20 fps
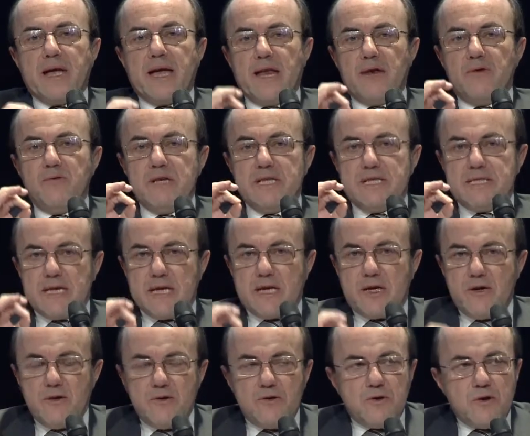can we
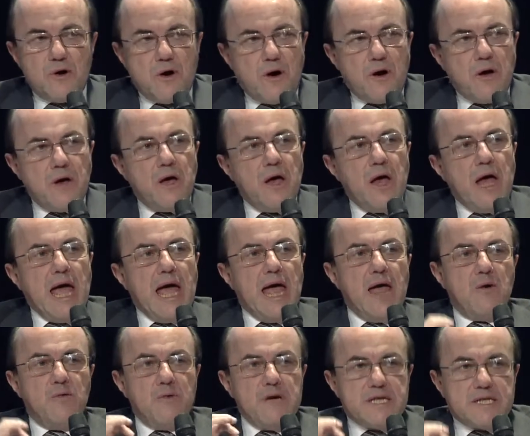secure
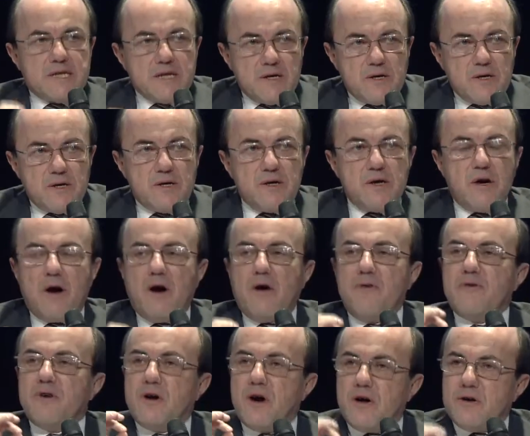a return
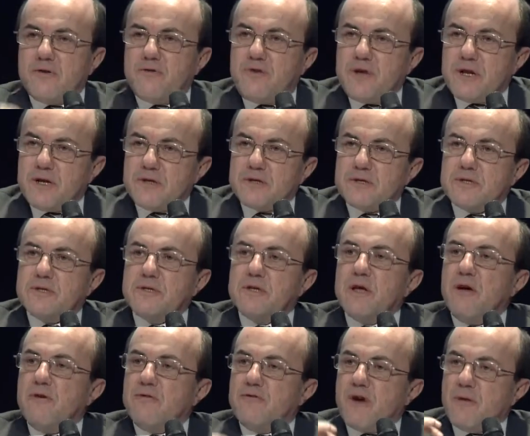of confidence
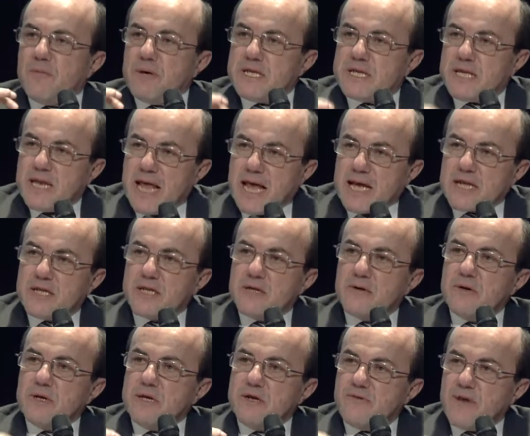from
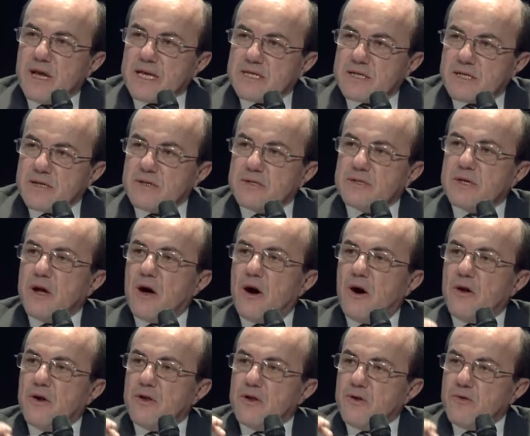international investors
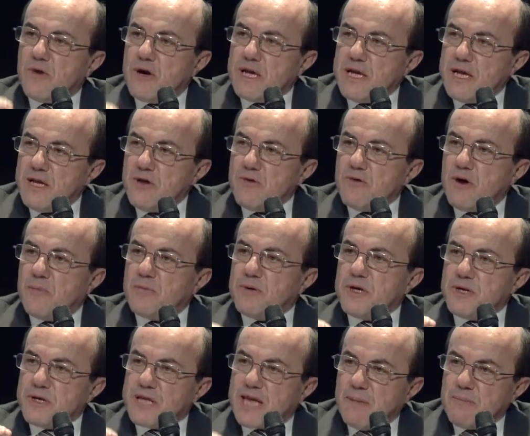in
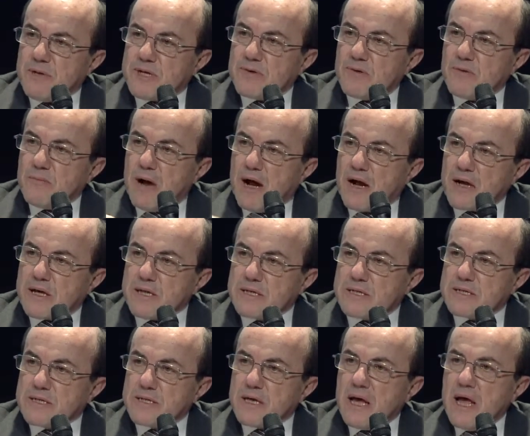European capital
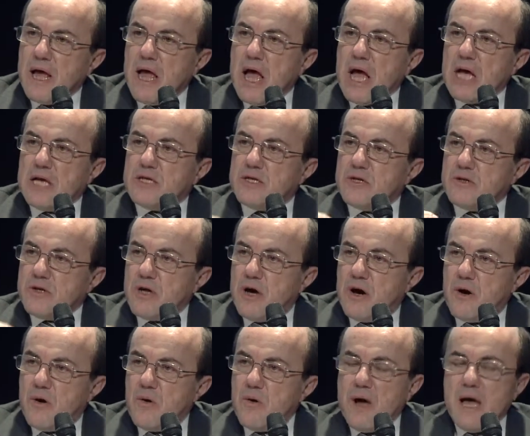markets. As you
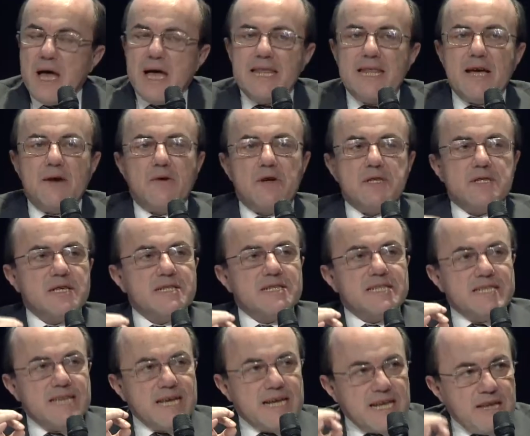know, there was a
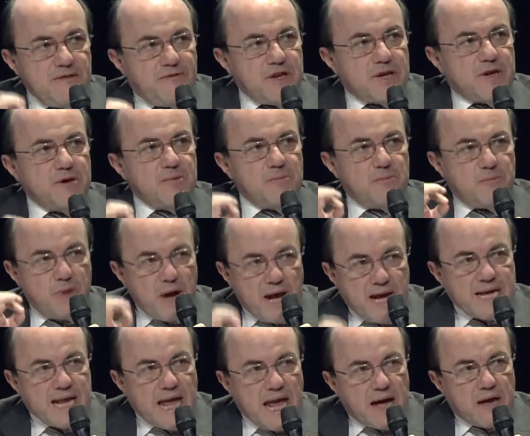significant
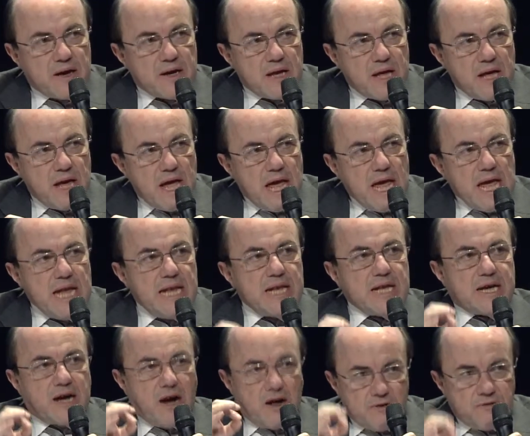breakdown in
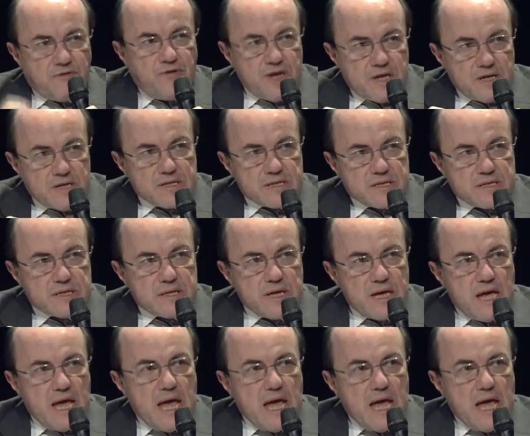confidence